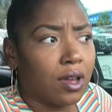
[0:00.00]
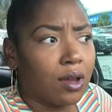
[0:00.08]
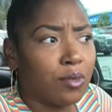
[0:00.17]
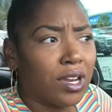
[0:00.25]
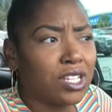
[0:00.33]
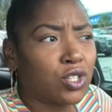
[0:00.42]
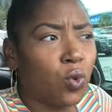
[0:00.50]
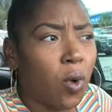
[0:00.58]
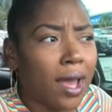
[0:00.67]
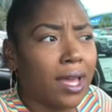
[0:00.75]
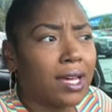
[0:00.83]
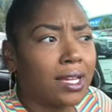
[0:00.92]
But it's
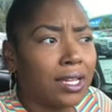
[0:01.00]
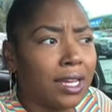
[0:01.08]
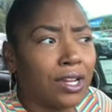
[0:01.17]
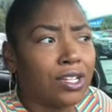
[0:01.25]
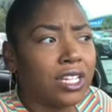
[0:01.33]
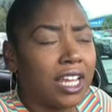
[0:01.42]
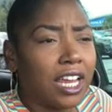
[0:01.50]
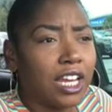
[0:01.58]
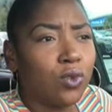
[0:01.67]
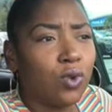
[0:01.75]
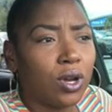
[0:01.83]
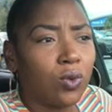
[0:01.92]
quite clear to
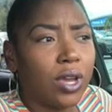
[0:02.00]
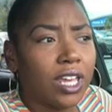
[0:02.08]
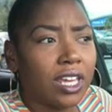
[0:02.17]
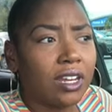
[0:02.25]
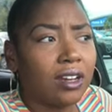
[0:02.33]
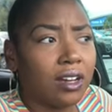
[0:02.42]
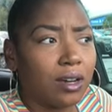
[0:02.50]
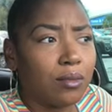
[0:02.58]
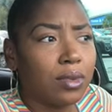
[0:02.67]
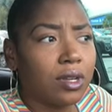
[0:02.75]
anyone waking up